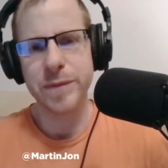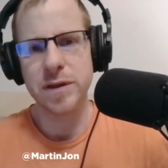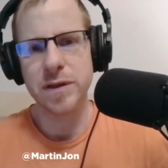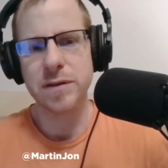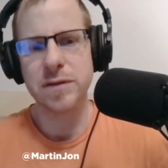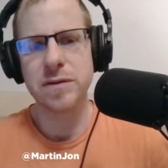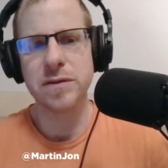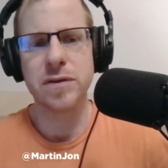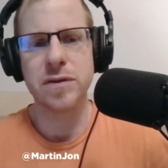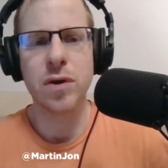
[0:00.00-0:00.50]

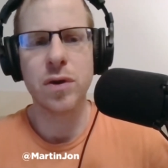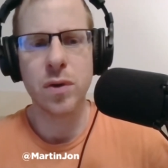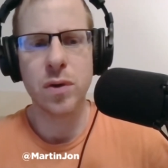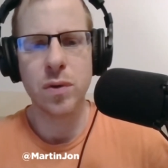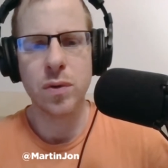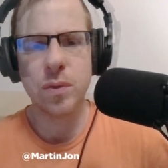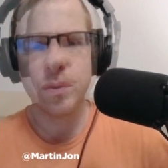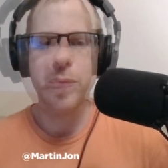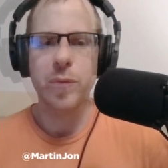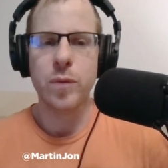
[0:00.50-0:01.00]
And
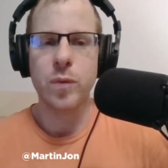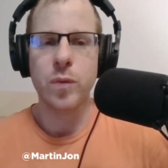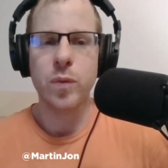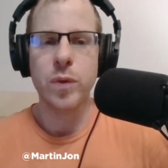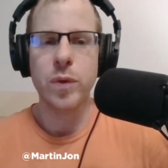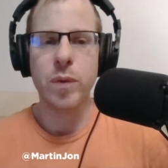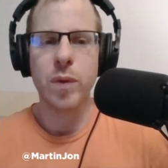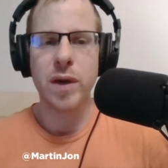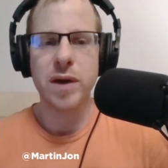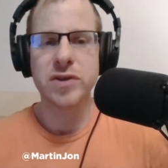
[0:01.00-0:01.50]
so
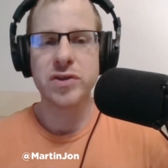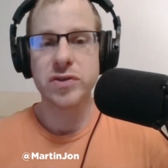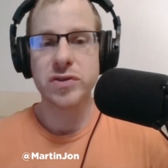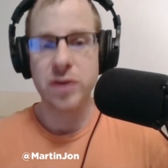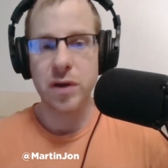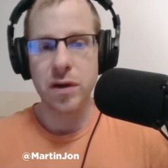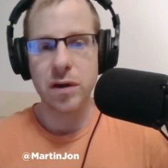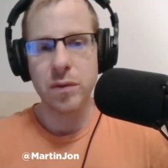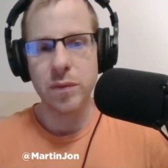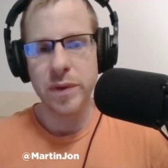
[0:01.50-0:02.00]
we want to
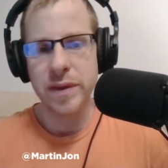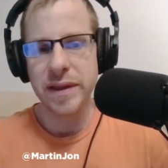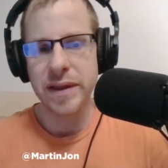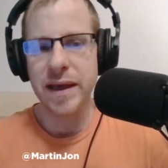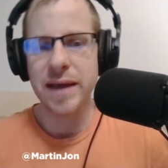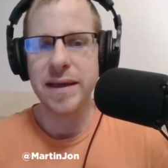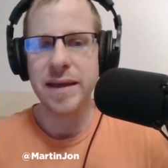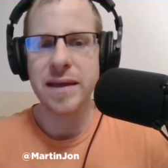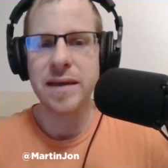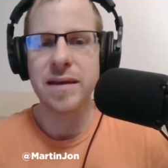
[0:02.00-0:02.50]
start with
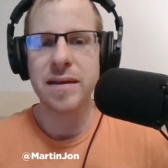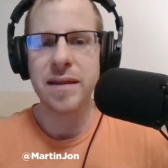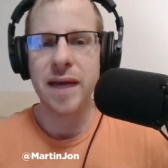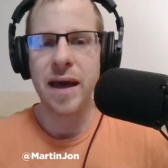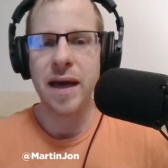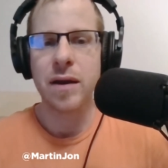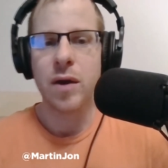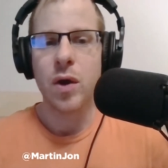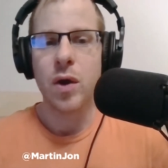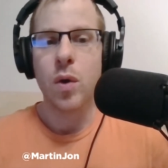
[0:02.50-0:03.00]
the idea
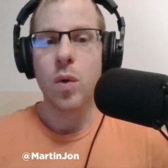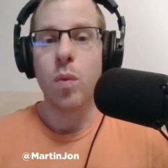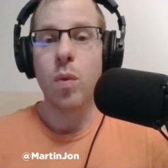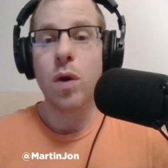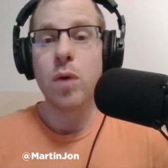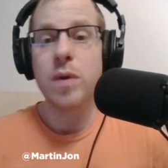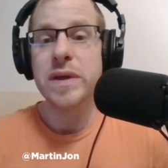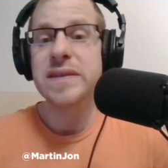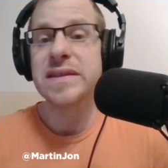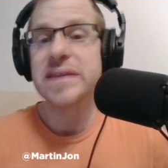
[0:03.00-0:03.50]
that
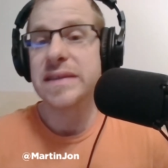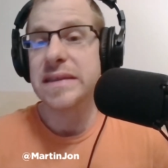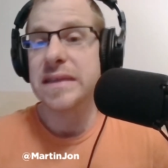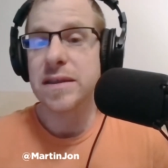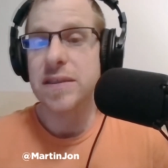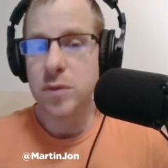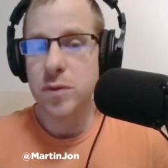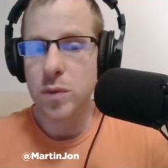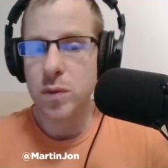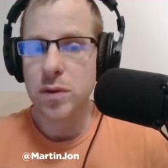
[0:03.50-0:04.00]
what we see
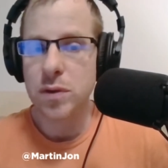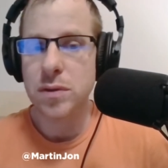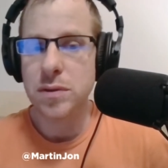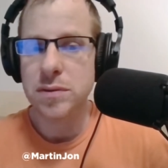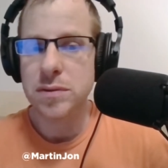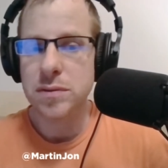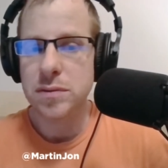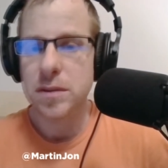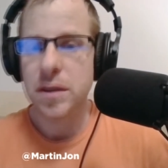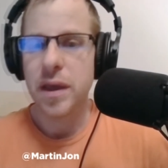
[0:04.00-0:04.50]
in the
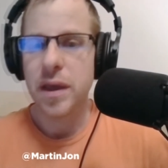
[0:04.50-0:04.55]
world